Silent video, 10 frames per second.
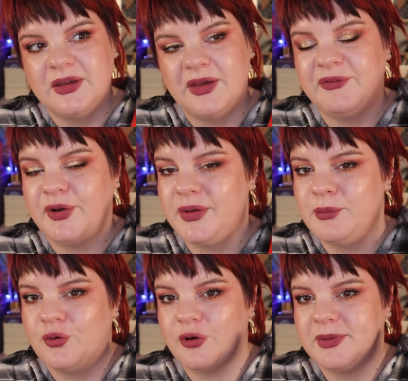a very
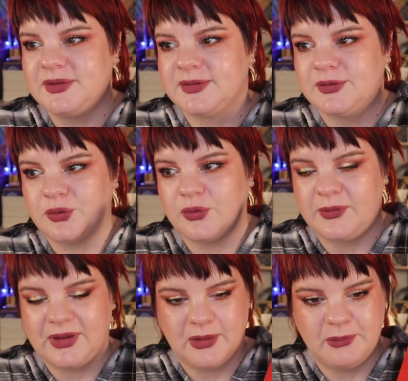morbid
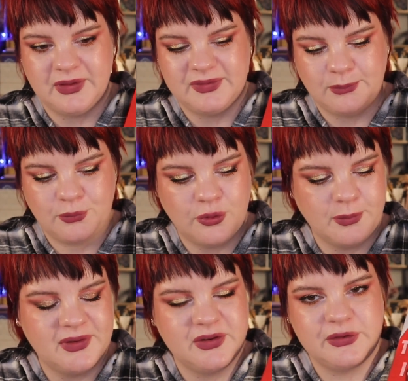story. It's a
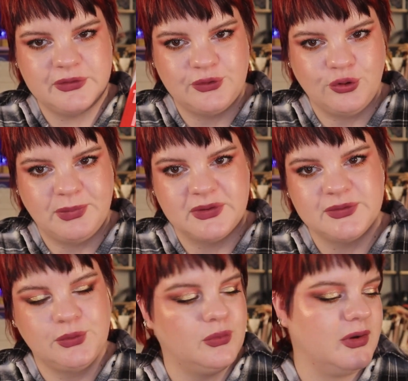morbid dystopian
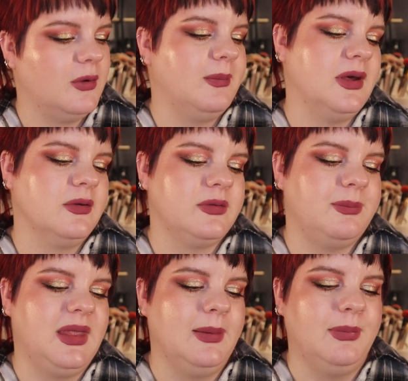story about
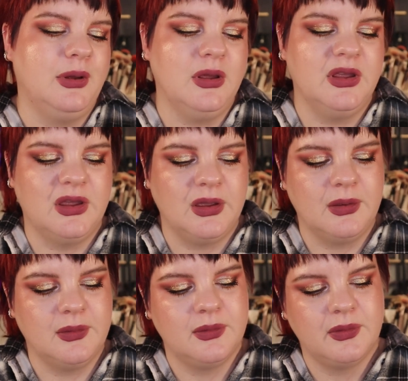people,
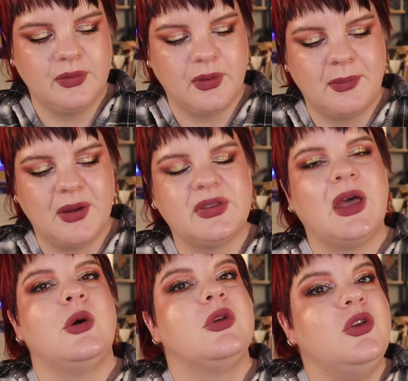about
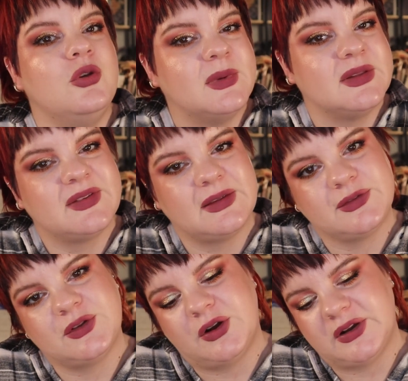how humans have
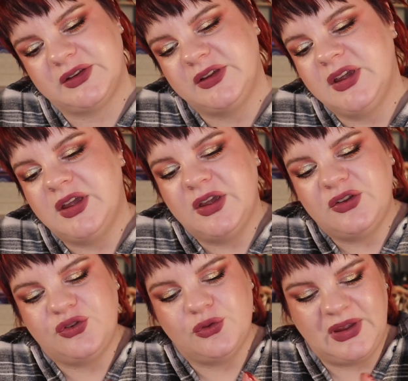started
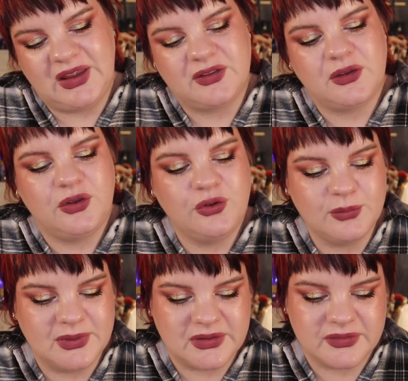to eat
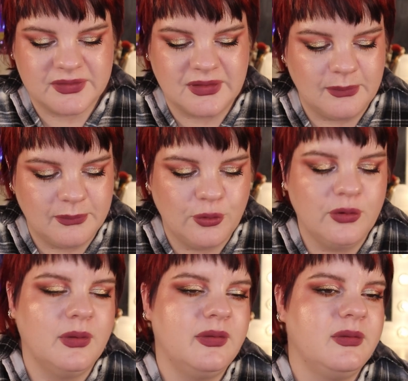humans.
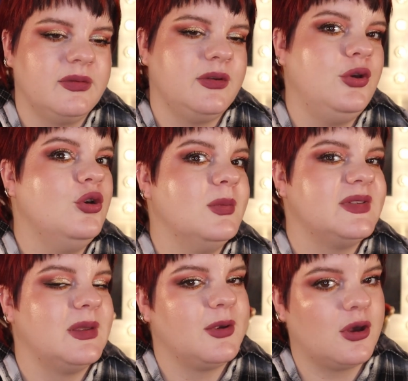
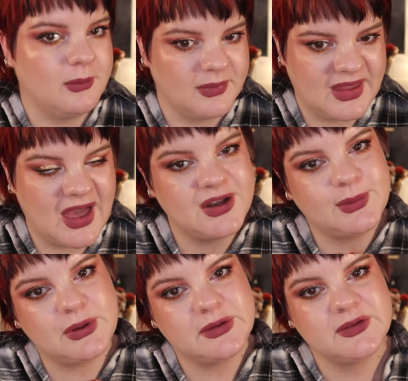Humans have become
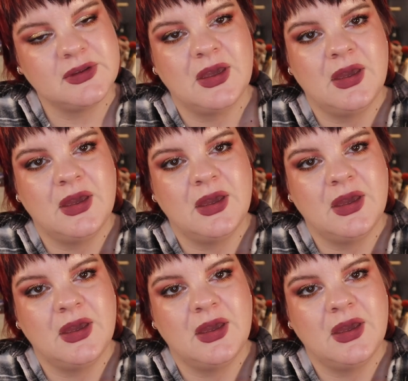cannibals